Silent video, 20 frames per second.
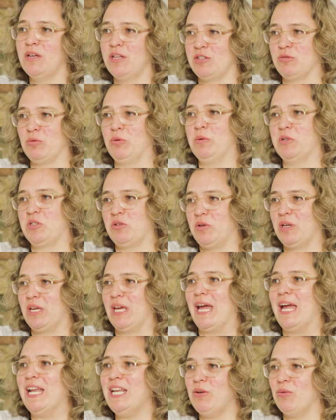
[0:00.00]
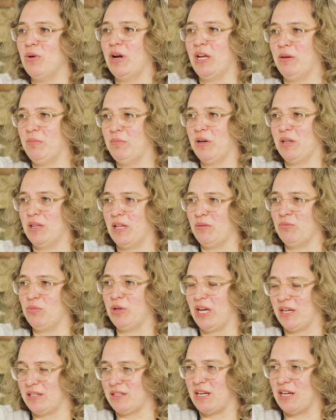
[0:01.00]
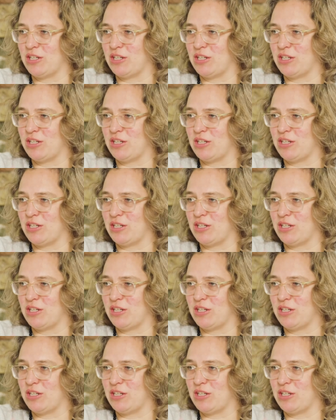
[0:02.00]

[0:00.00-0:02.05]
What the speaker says: So we were doing it anyway, but then we had an